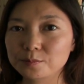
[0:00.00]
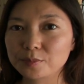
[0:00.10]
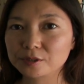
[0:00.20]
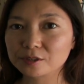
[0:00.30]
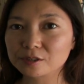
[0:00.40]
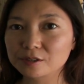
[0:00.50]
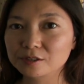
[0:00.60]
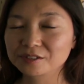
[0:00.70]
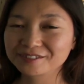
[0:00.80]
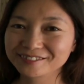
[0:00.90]
butter.
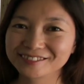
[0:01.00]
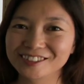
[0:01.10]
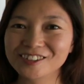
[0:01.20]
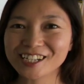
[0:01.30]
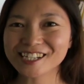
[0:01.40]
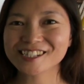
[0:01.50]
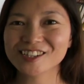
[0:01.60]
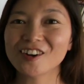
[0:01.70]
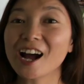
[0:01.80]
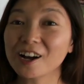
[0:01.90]
Okay,
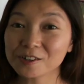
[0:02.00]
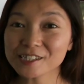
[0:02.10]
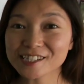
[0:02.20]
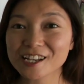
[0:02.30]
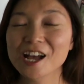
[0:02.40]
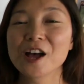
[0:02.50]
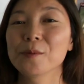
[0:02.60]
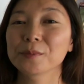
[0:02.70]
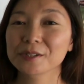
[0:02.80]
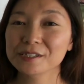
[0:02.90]
so how is it?
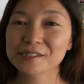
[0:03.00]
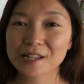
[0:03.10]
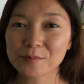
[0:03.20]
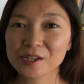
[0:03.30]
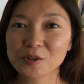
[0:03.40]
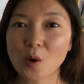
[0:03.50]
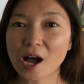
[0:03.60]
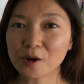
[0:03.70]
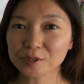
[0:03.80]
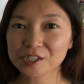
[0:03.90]
Please let me know
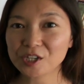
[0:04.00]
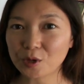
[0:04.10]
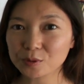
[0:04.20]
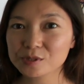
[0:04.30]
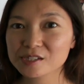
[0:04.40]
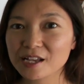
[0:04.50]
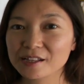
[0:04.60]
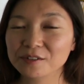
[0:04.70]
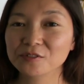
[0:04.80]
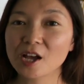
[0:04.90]
how it goes.
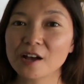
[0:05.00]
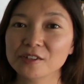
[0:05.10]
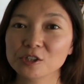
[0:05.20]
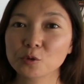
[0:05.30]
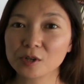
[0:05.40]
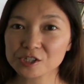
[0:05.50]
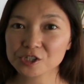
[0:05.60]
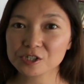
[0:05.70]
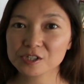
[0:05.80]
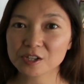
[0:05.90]
And if you have any
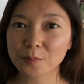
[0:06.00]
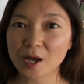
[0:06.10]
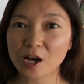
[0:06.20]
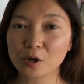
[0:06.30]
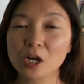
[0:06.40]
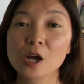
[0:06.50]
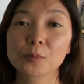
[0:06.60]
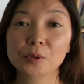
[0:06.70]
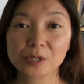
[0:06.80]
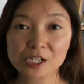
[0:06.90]
questions about
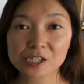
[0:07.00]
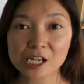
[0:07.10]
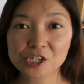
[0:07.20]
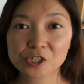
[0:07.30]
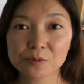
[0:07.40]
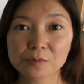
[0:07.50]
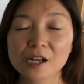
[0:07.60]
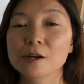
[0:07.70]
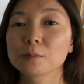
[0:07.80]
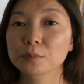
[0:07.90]
pronunciation,
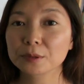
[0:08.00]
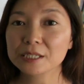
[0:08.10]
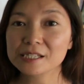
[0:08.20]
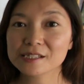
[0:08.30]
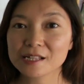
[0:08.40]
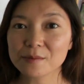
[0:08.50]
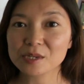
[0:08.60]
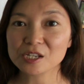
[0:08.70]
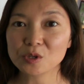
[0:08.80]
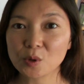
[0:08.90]
please let
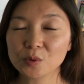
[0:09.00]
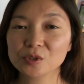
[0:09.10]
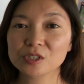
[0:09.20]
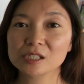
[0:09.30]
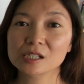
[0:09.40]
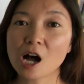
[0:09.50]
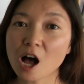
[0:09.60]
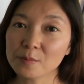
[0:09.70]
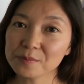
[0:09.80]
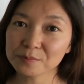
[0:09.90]
me know. You can
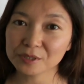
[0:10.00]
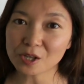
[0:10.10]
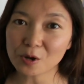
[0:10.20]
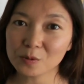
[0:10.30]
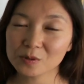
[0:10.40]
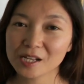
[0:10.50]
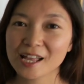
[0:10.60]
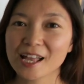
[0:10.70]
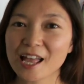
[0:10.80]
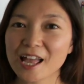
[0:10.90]
comment below
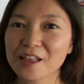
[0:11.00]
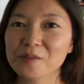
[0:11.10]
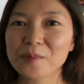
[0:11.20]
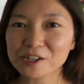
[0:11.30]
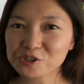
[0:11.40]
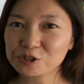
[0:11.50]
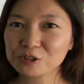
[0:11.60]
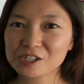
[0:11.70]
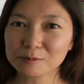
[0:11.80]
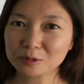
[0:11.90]
and make sure to
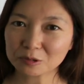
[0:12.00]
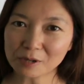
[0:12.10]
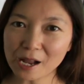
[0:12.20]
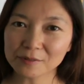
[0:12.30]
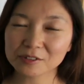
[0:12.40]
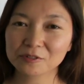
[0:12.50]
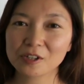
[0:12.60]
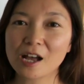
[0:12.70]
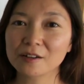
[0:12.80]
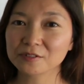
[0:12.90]
subscribe if
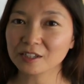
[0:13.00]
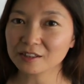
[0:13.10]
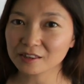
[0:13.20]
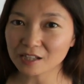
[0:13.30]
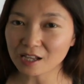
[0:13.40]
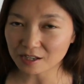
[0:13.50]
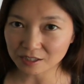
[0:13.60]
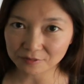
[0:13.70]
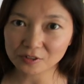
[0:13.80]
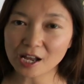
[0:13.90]
you have the
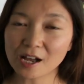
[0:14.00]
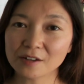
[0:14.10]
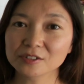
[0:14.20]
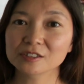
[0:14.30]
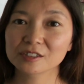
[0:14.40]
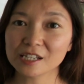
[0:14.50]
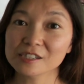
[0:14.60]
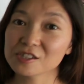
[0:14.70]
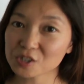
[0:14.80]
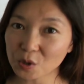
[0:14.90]
if you haven't
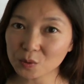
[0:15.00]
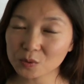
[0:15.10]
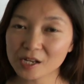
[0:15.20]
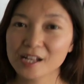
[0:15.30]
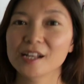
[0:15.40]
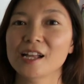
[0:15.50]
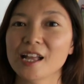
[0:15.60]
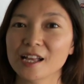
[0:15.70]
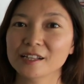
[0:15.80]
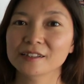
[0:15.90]
done so.
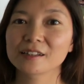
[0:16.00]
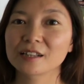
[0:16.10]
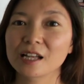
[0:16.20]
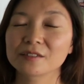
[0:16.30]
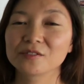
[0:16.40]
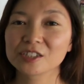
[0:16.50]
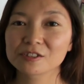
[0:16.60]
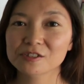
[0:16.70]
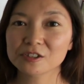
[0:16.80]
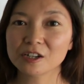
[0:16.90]
And a lot of
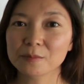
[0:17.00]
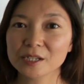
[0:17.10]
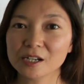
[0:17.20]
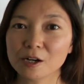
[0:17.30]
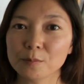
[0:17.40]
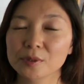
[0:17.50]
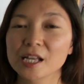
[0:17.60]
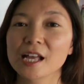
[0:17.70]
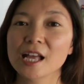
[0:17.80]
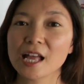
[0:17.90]
videos are coming up
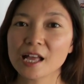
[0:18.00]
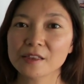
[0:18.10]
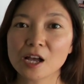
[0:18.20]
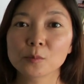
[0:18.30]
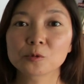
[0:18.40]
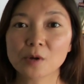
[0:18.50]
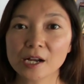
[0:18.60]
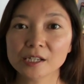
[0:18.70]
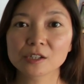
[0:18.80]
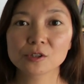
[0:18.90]
and I'm
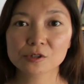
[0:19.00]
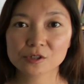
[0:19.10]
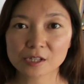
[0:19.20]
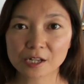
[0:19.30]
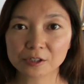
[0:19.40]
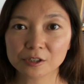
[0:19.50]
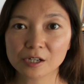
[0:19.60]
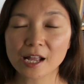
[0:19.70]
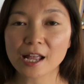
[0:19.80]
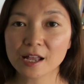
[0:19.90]
writing newsletter
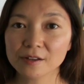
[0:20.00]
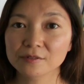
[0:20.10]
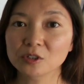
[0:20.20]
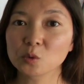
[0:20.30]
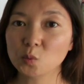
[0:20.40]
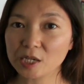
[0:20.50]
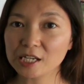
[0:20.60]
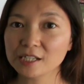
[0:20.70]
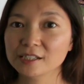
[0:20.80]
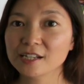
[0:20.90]
every
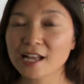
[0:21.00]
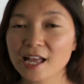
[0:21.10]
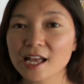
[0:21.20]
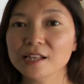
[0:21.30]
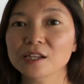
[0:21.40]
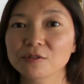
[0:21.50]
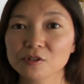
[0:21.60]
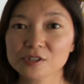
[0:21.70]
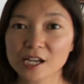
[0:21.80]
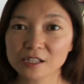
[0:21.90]
week. And if you
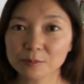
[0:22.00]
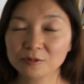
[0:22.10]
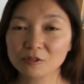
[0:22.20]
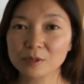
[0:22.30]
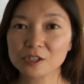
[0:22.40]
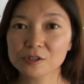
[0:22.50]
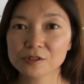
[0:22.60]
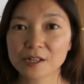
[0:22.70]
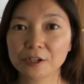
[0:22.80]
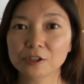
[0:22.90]
sign up for my
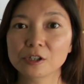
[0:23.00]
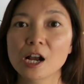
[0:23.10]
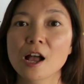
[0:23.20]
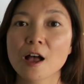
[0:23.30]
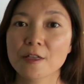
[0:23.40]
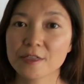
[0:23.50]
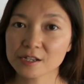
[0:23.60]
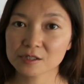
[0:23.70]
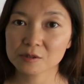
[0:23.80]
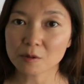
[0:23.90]
newsletter,
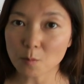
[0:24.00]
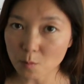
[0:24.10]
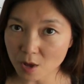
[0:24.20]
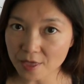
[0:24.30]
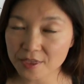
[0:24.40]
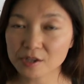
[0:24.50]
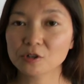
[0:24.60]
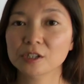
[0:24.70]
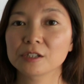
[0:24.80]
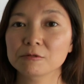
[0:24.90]
this month
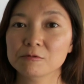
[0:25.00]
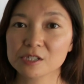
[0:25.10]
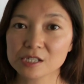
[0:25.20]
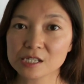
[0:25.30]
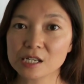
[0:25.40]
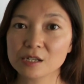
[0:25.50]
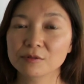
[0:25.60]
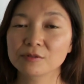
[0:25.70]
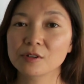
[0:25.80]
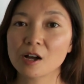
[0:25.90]
you're gonna
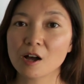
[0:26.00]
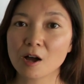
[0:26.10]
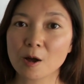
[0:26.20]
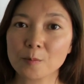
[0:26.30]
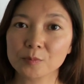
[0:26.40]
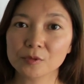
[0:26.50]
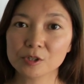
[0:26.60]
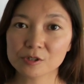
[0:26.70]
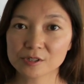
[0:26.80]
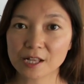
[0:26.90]
receive um,
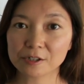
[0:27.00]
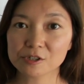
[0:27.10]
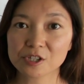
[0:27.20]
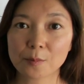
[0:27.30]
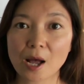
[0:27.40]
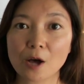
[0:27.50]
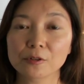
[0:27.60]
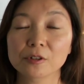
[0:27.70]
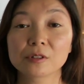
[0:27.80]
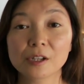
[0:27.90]
newsletters about
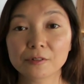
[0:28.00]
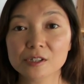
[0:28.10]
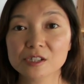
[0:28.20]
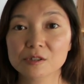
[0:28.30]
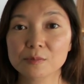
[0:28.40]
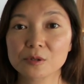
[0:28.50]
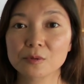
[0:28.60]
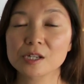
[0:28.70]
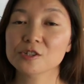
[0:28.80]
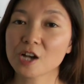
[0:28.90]
the differences
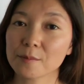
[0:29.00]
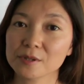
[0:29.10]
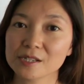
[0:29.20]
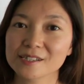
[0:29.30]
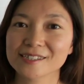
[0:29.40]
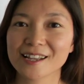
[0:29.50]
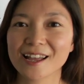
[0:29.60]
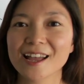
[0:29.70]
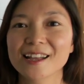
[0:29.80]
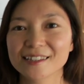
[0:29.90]
between Japanese
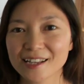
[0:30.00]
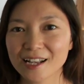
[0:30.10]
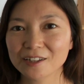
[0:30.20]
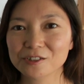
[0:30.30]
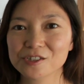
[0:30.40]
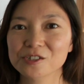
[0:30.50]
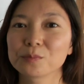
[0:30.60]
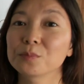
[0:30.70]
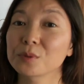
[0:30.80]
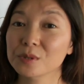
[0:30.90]
and English
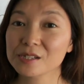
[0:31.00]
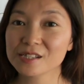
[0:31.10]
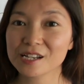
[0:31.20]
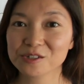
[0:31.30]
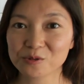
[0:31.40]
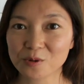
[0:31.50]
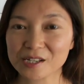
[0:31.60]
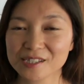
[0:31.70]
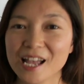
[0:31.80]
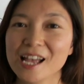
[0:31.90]
pronunciation
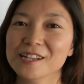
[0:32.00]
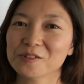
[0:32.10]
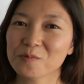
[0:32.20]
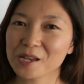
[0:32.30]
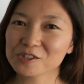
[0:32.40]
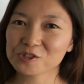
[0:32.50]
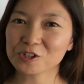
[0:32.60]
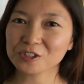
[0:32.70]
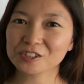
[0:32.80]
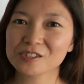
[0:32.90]
wise. So make
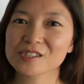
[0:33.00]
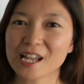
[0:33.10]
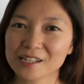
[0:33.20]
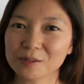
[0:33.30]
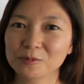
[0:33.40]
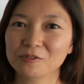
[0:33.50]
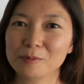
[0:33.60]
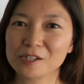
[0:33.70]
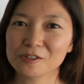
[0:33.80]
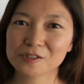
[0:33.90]
sure to sign up for
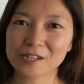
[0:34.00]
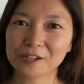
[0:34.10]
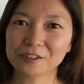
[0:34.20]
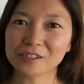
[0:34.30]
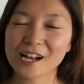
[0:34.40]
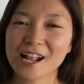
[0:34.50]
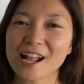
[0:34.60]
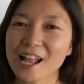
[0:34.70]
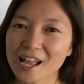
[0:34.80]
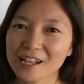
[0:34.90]
my newsletter
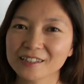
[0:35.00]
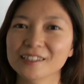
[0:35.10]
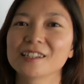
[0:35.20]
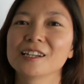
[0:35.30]
and